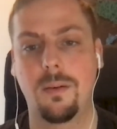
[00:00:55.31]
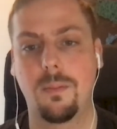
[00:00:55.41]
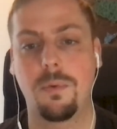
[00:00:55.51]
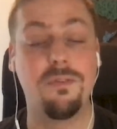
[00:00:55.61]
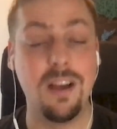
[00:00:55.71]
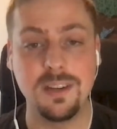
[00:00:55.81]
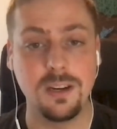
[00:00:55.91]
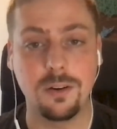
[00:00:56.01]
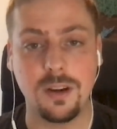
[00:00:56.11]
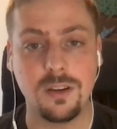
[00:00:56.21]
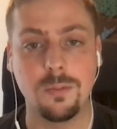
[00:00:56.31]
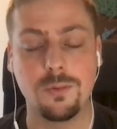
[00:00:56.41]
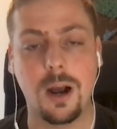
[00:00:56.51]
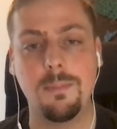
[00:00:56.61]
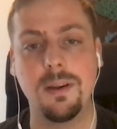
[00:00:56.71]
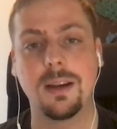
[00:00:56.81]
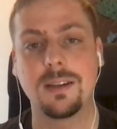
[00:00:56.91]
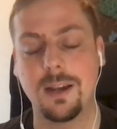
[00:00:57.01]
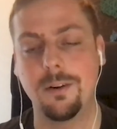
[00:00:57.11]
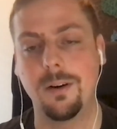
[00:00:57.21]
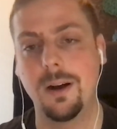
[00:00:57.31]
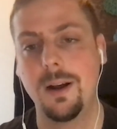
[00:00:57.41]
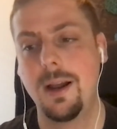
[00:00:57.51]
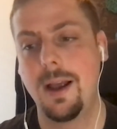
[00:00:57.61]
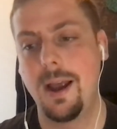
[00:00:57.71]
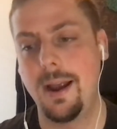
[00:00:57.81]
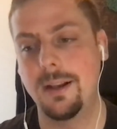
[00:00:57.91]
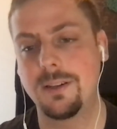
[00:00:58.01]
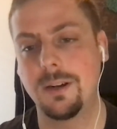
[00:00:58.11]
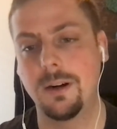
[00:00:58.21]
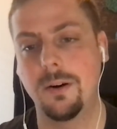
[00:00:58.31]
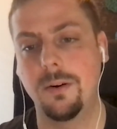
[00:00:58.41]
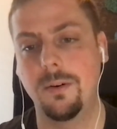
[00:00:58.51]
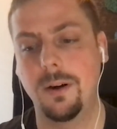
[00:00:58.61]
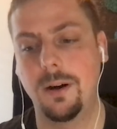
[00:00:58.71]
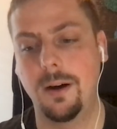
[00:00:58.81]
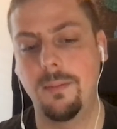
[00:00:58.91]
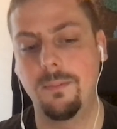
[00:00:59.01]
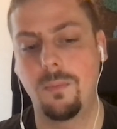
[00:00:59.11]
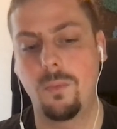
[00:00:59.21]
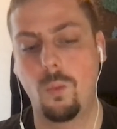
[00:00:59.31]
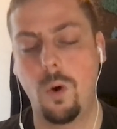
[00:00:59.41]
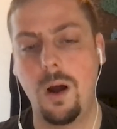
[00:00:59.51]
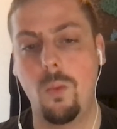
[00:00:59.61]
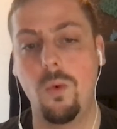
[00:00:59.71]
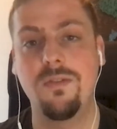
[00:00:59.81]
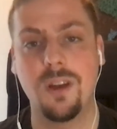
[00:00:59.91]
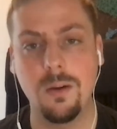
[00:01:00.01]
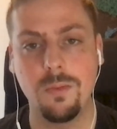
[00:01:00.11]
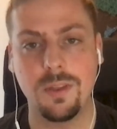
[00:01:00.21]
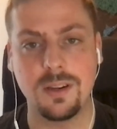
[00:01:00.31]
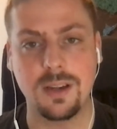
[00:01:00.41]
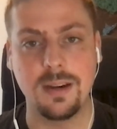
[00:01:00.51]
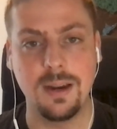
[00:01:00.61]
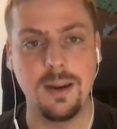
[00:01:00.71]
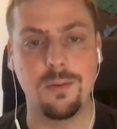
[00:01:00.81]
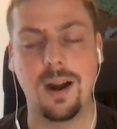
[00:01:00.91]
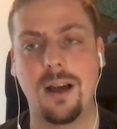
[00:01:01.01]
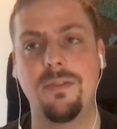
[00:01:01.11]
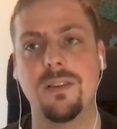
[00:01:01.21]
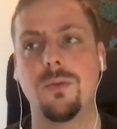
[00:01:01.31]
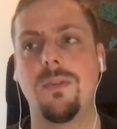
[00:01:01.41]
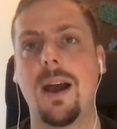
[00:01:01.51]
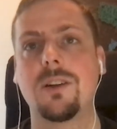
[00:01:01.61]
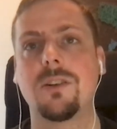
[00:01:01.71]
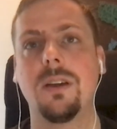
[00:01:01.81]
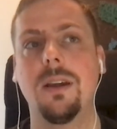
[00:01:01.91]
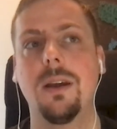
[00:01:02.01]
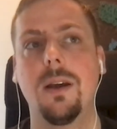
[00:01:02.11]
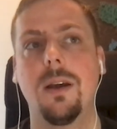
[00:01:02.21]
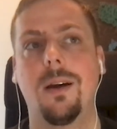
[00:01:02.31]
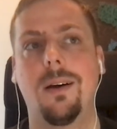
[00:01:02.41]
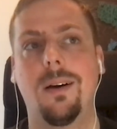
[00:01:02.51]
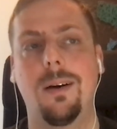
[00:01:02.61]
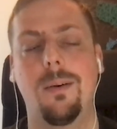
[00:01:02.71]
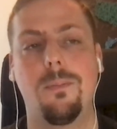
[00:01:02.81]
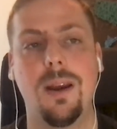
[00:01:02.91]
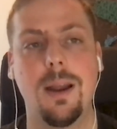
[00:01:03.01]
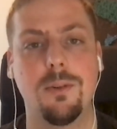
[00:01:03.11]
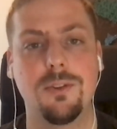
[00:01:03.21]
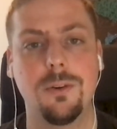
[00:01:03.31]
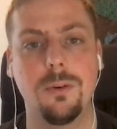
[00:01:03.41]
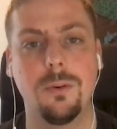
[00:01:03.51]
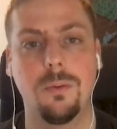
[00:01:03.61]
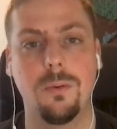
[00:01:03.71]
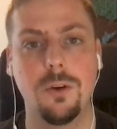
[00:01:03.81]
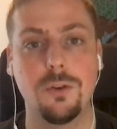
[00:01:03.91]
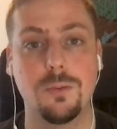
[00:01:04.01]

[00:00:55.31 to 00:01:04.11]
preventing cookies from dropping, etc. And so what we've done with this identity graph is we've actually been able to use